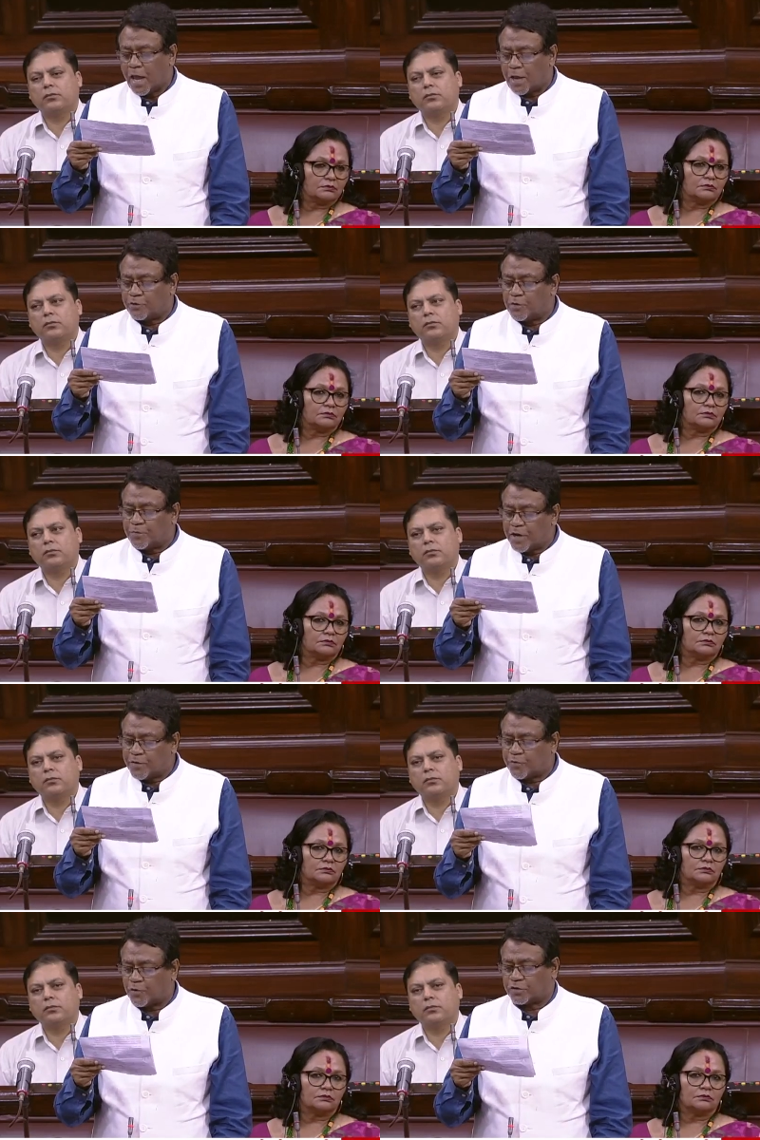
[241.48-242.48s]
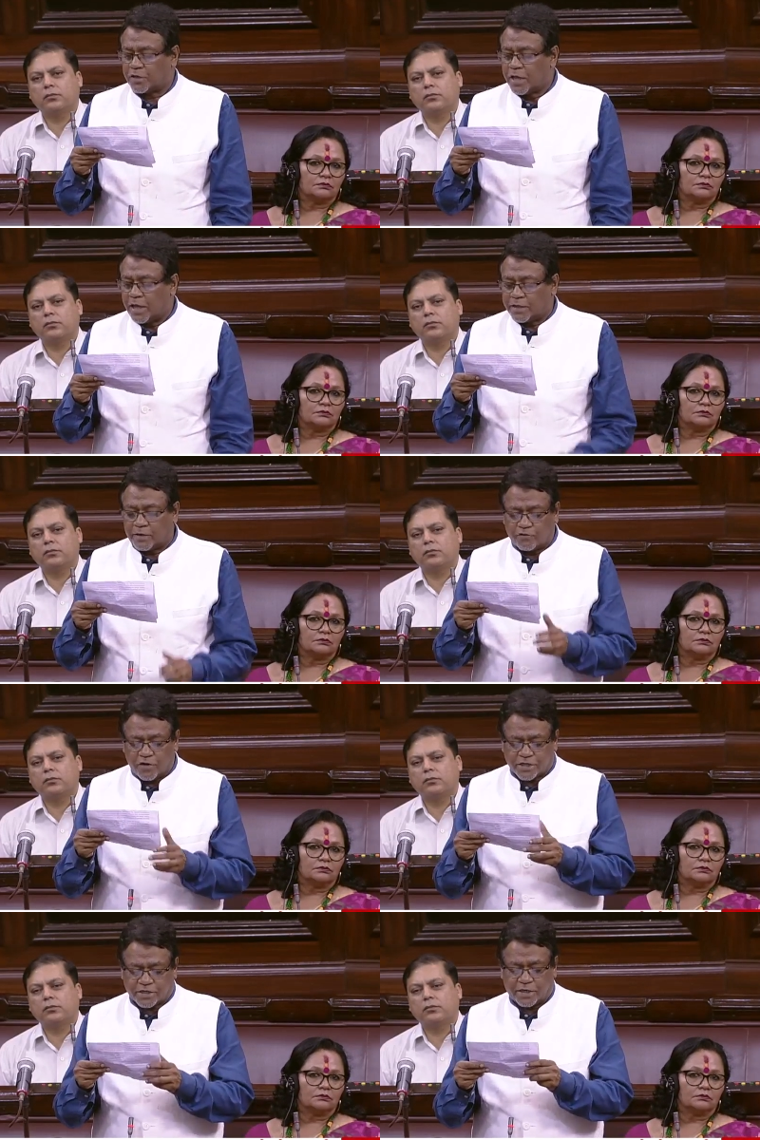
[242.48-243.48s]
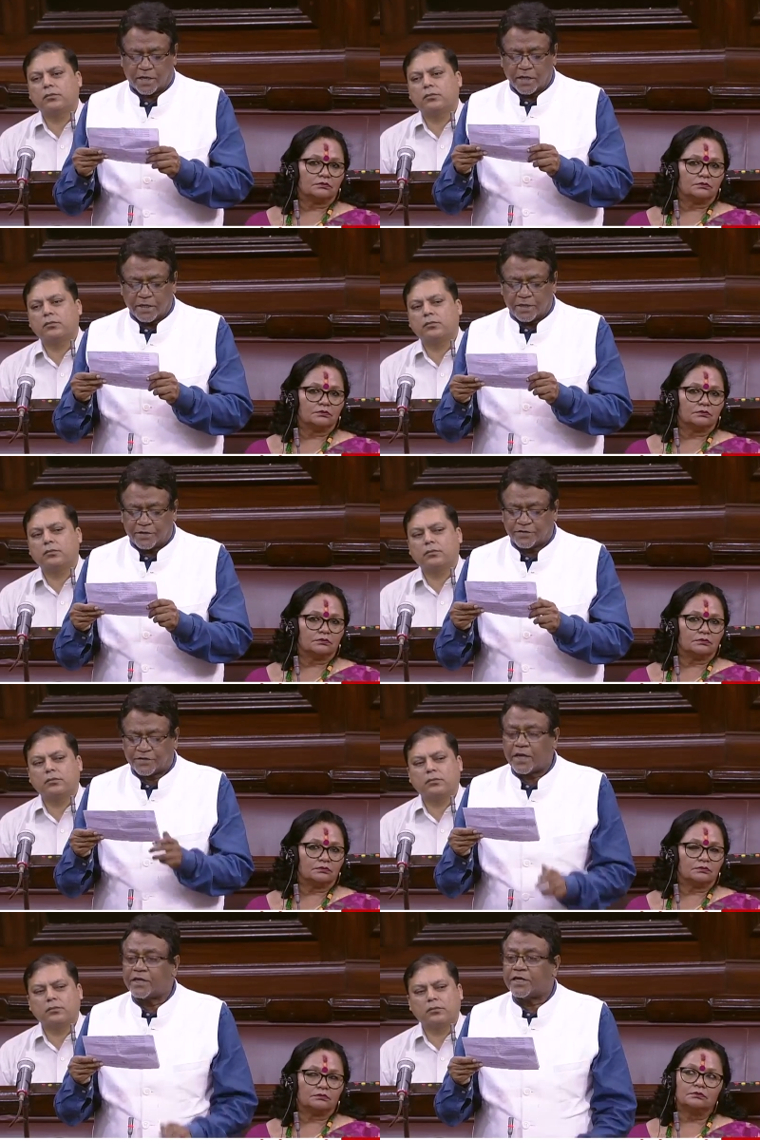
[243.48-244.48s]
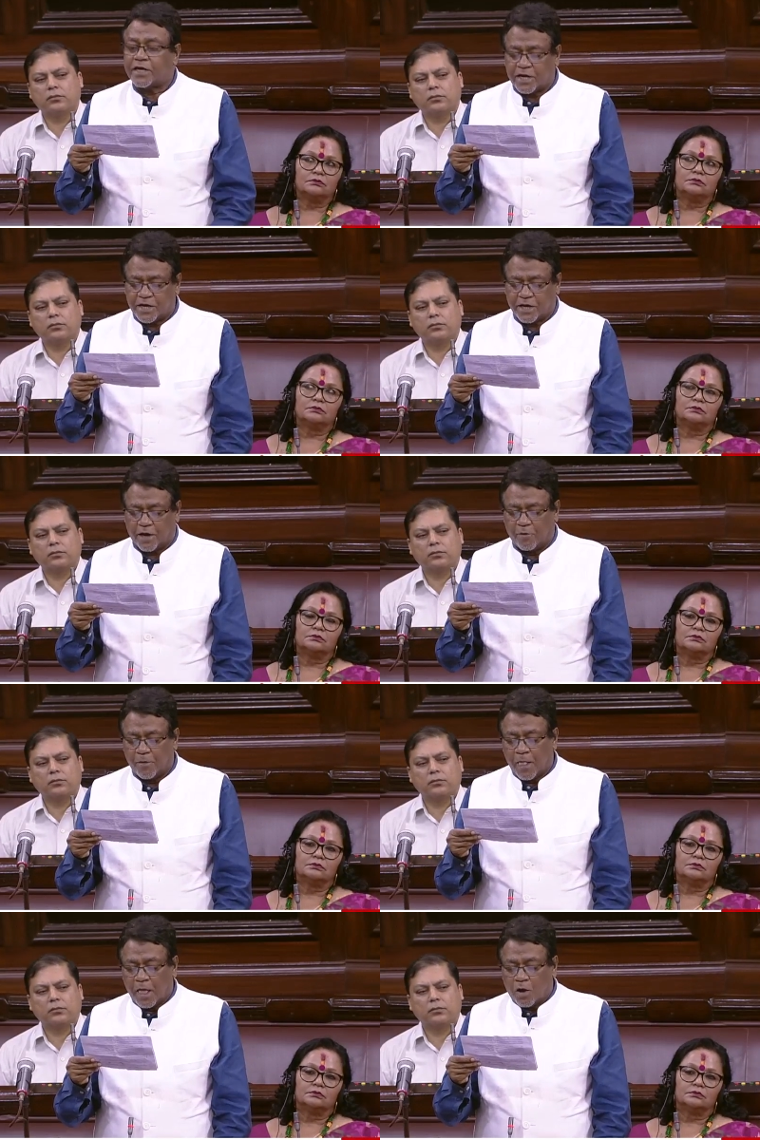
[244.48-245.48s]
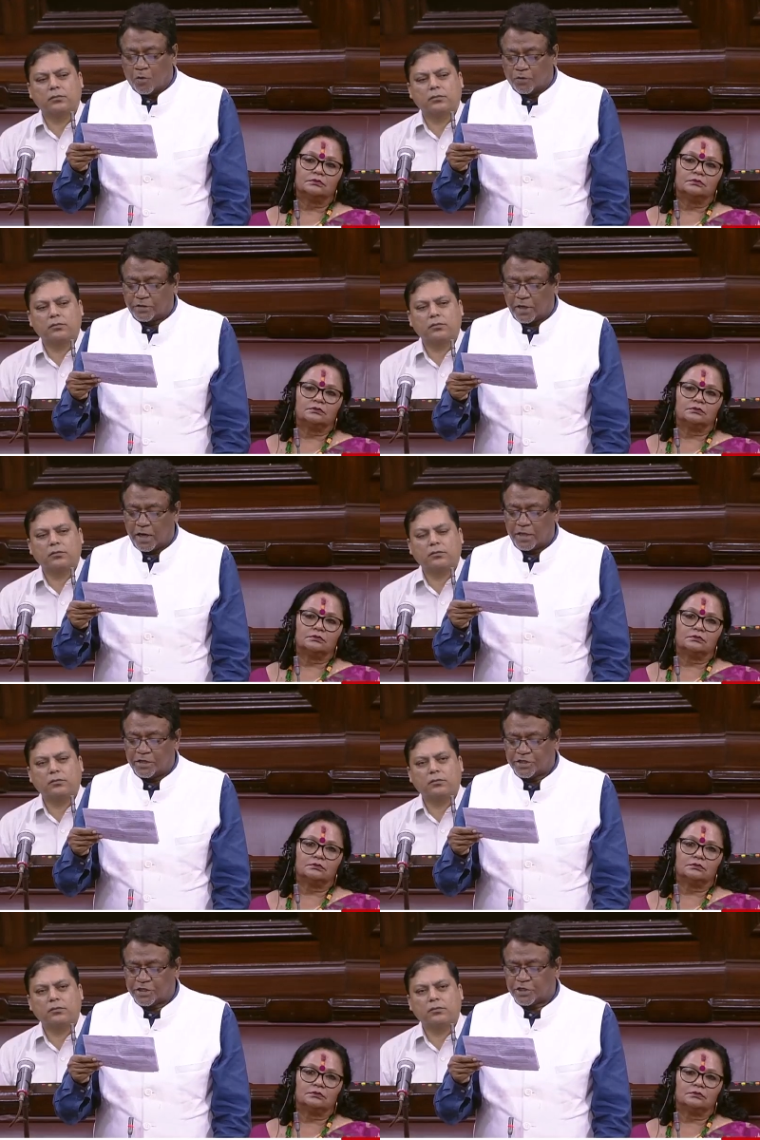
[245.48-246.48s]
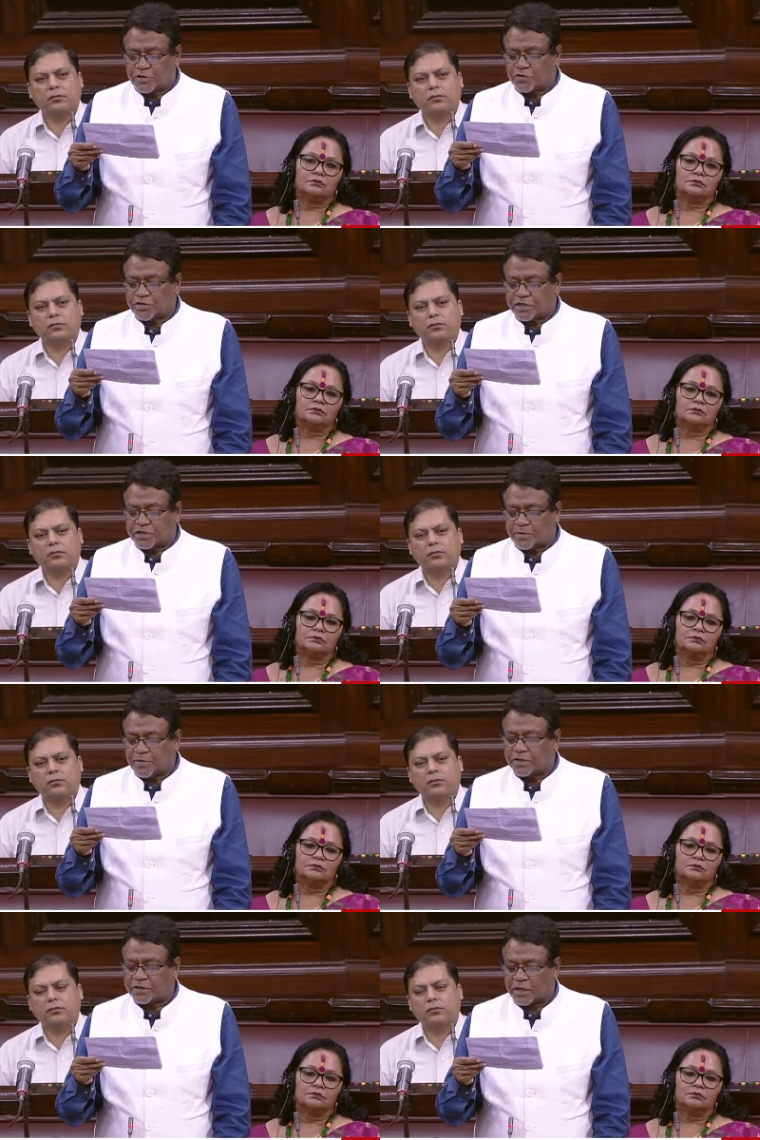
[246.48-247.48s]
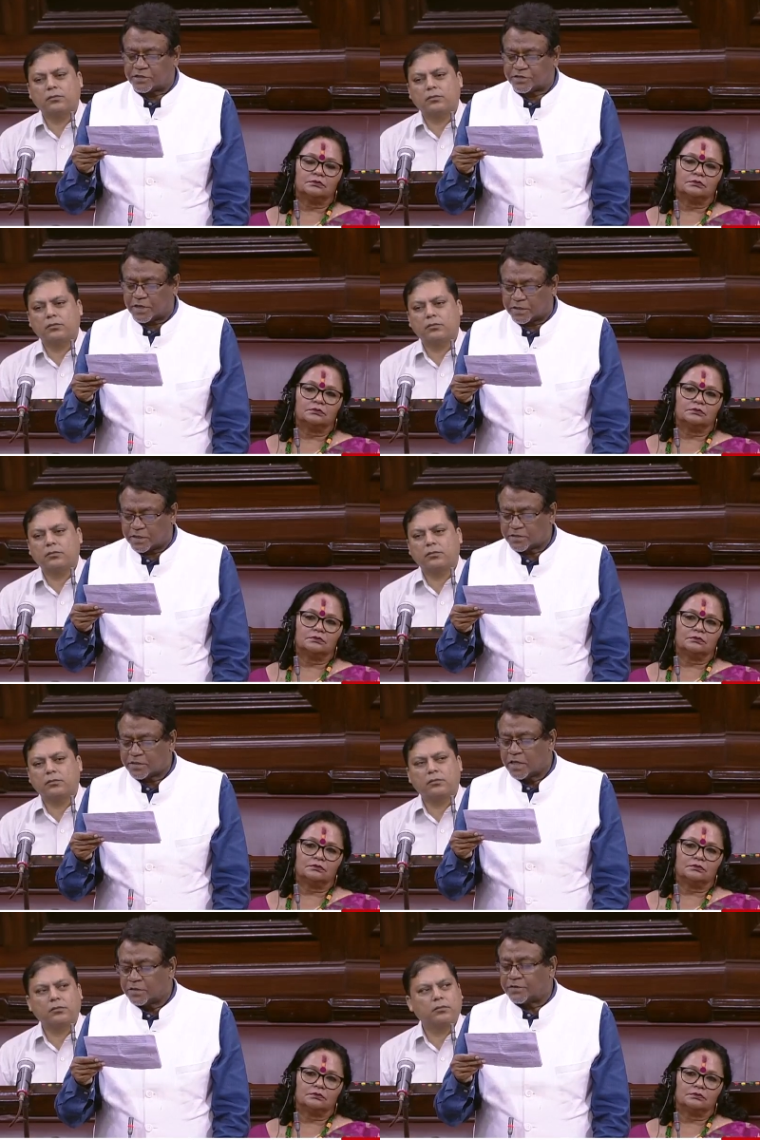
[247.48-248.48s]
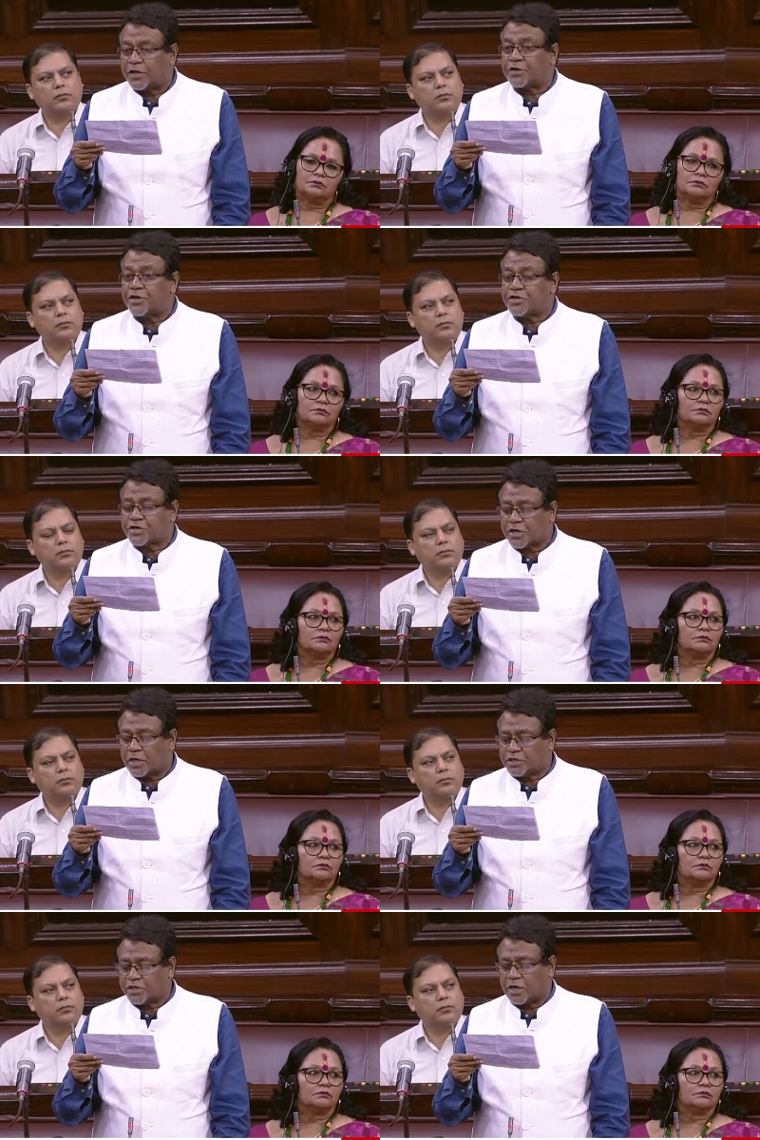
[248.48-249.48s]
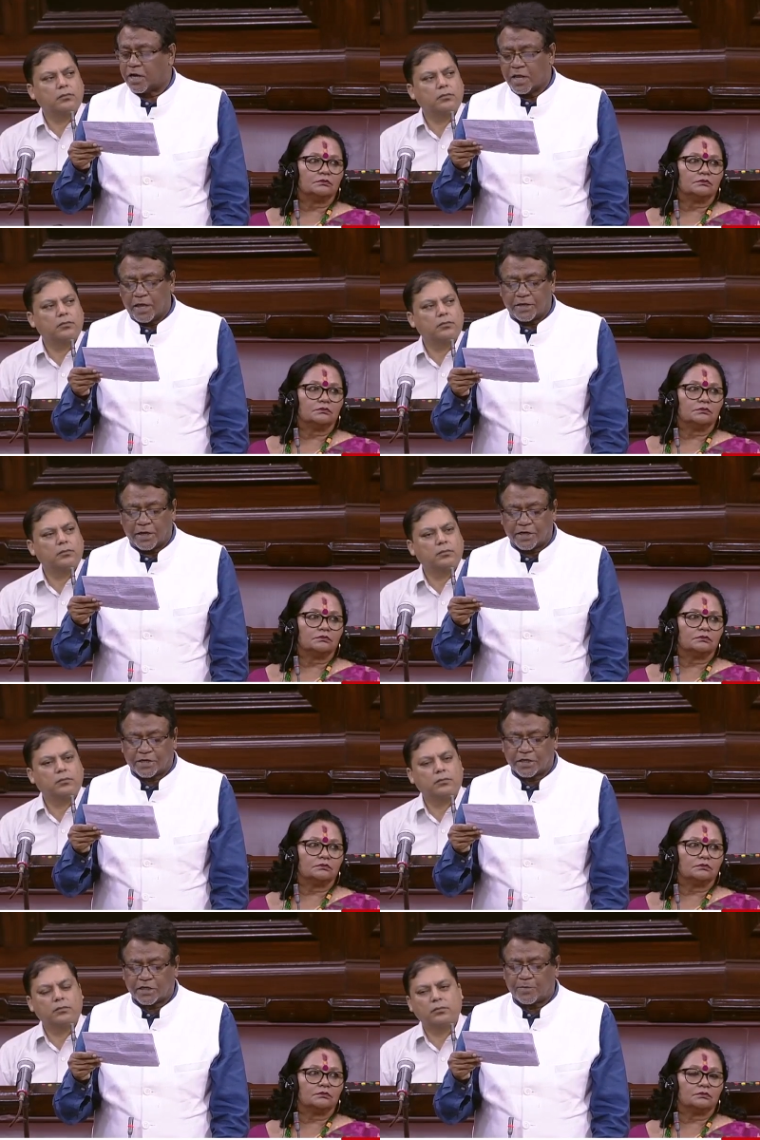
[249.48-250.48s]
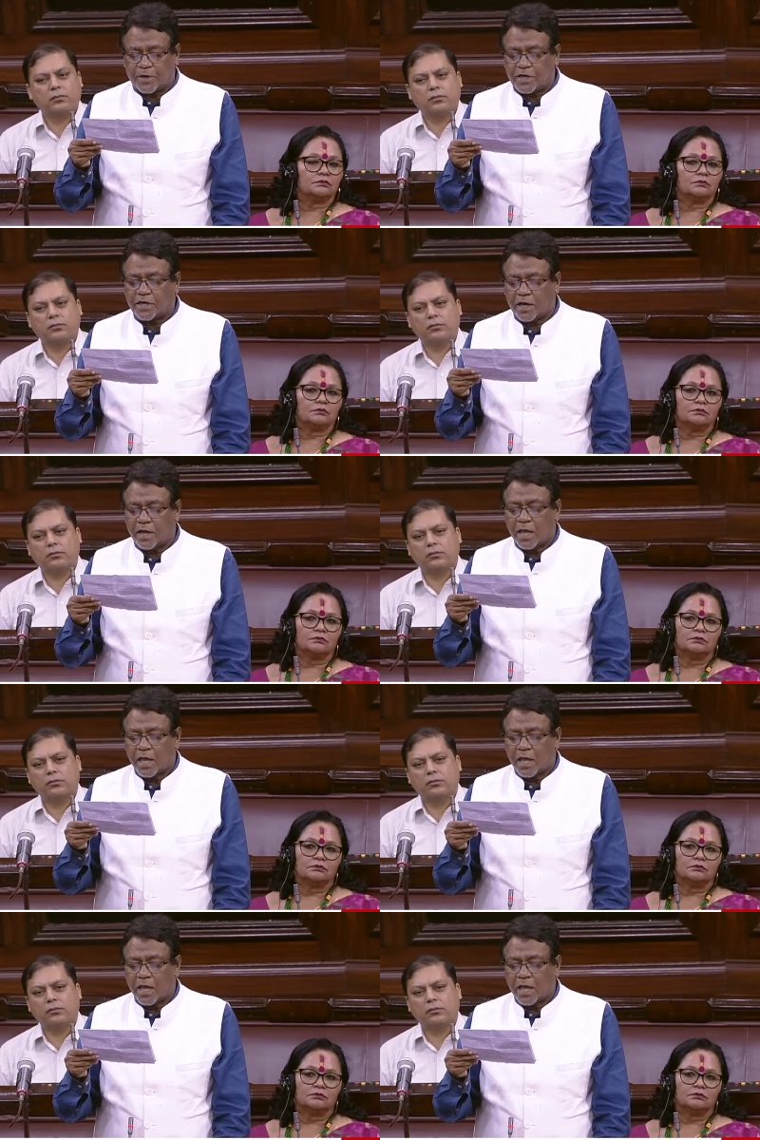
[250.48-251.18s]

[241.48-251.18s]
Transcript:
Speaker 1: and will bring forth a revolution in design in India. With the institutes receiving Please. the status, the rich culture and heritage of India,